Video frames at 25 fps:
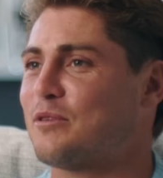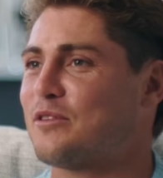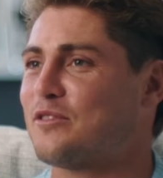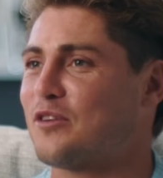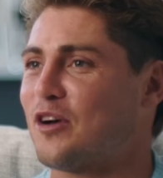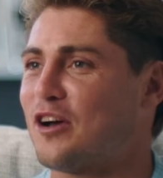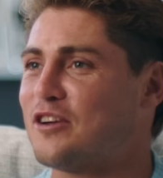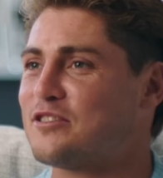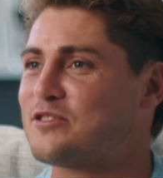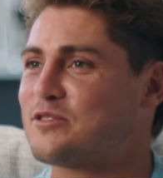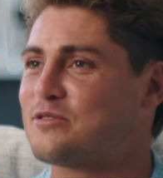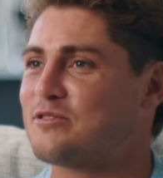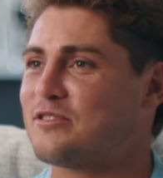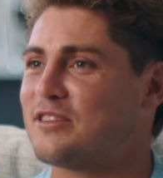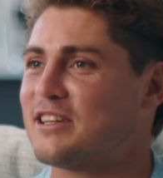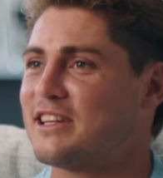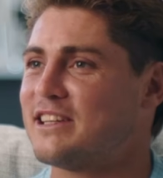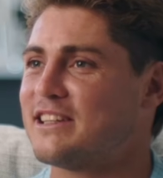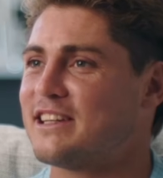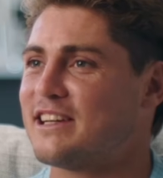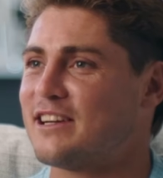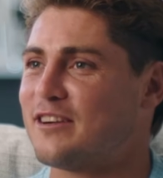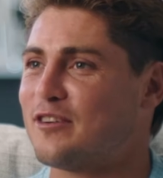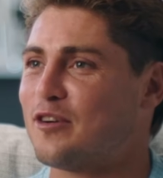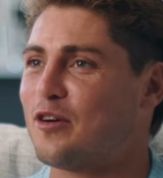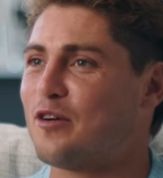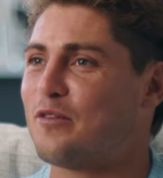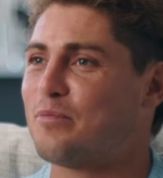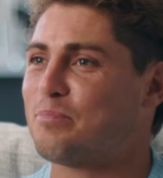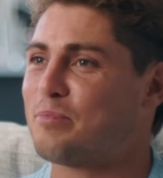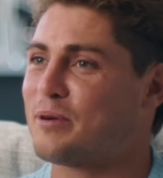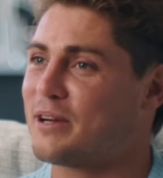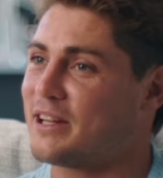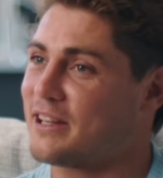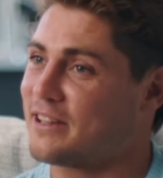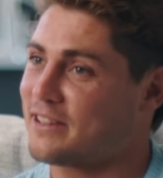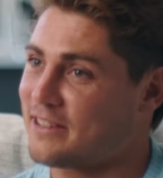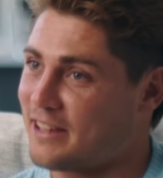with those three, they're all
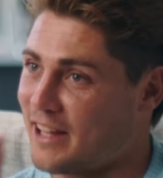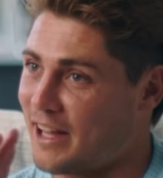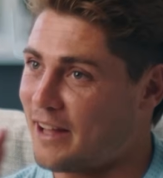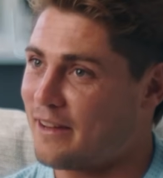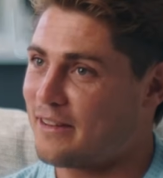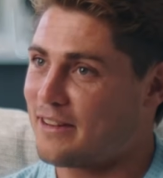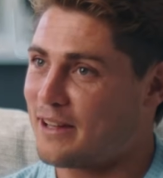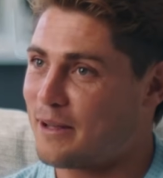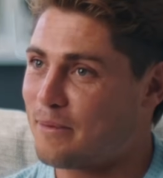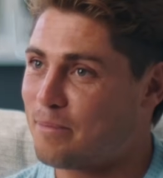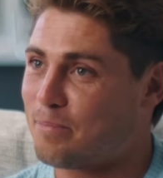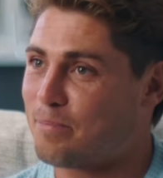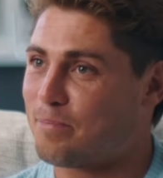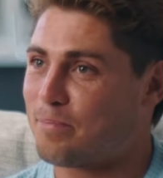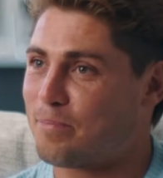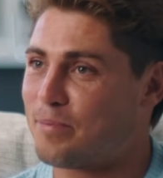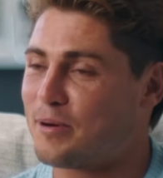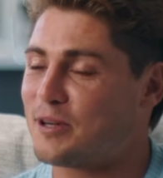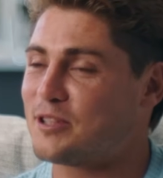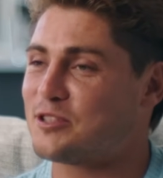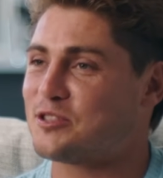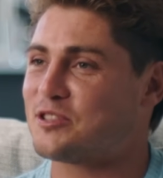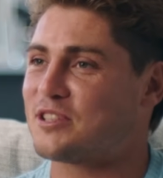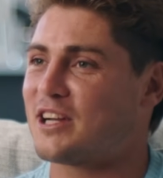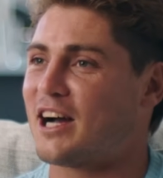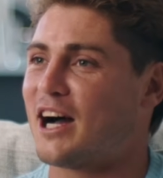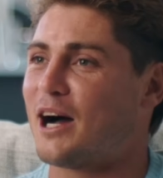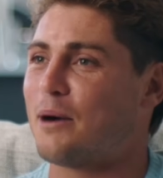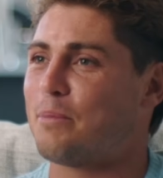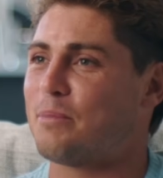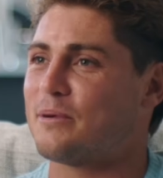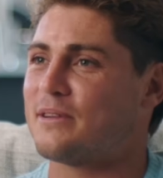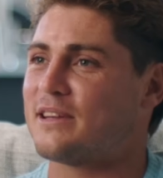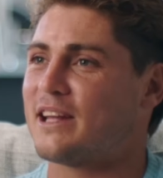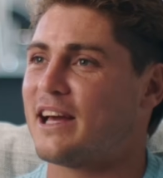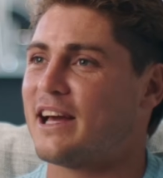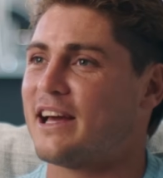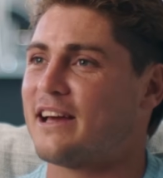they're pretty sharp
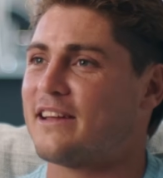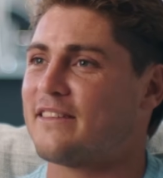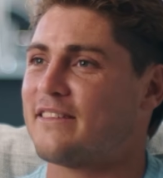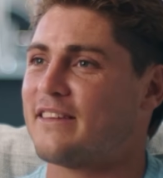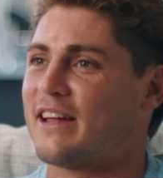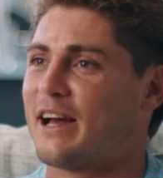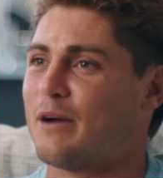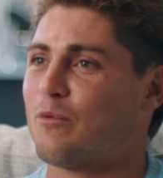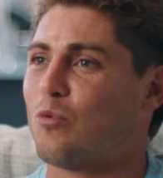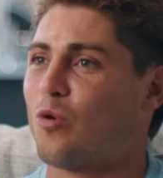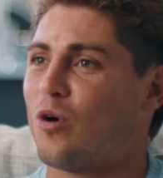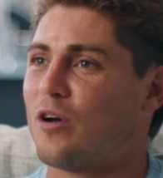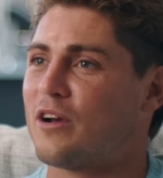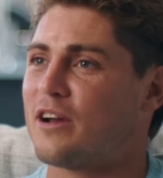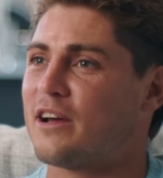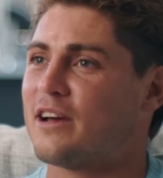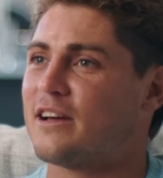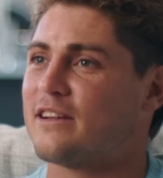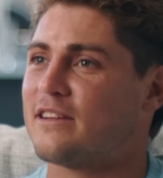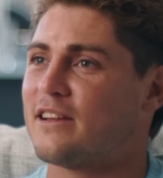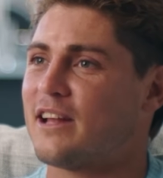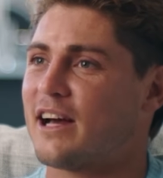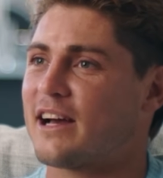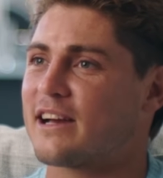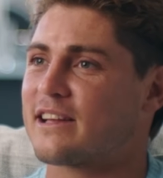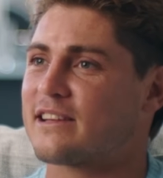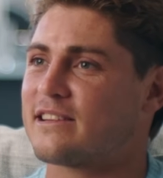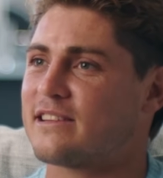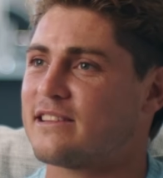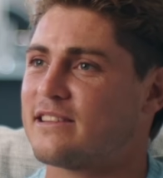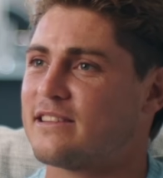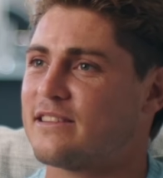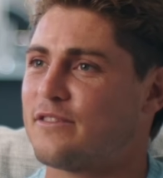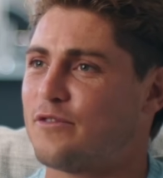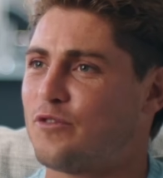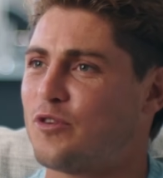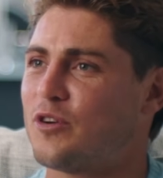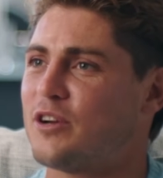and they want it. Like
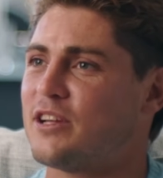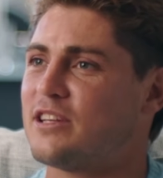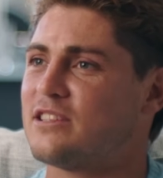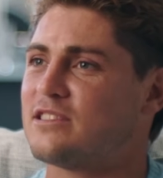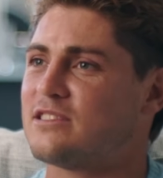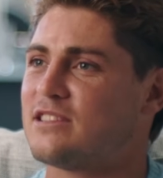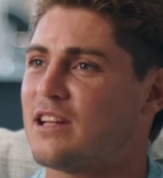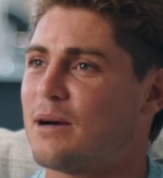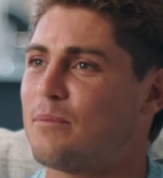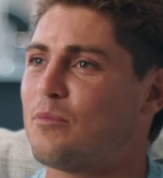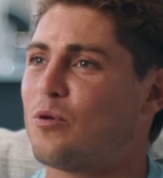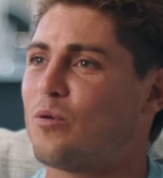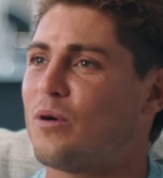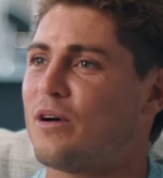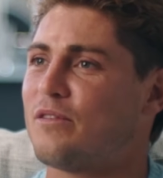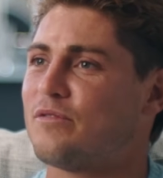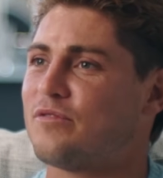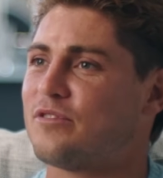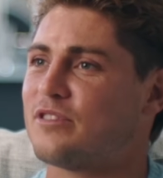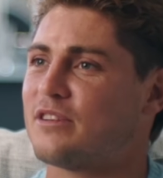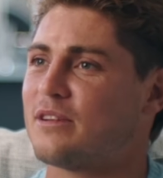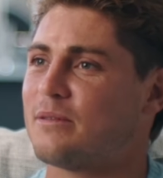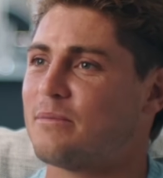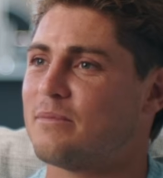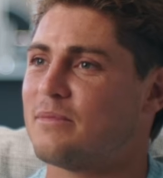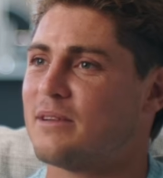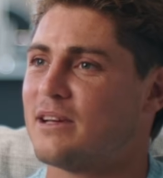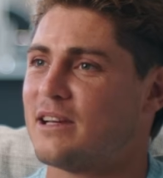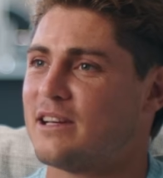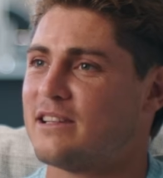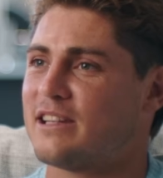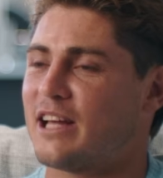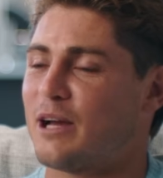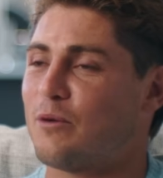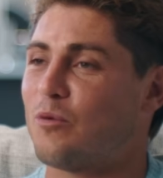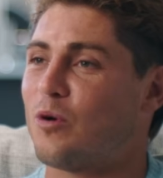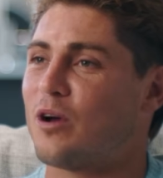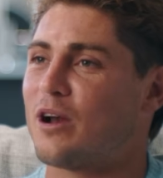footy's number one for them.
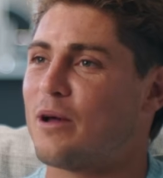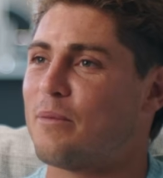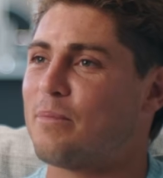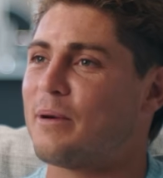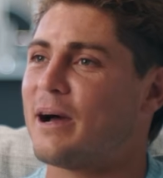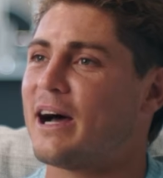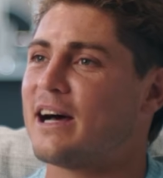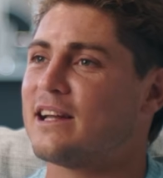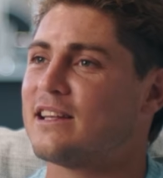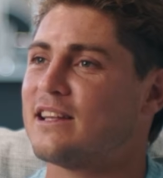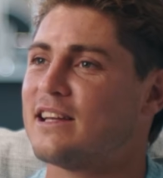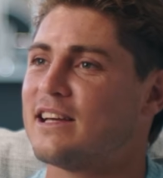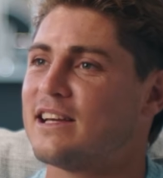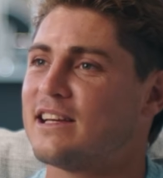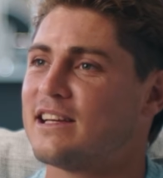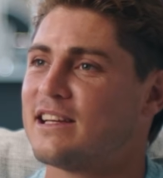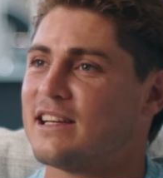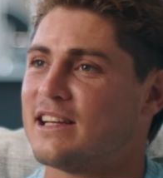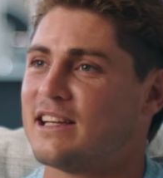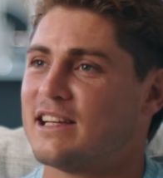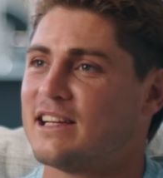They want it badly.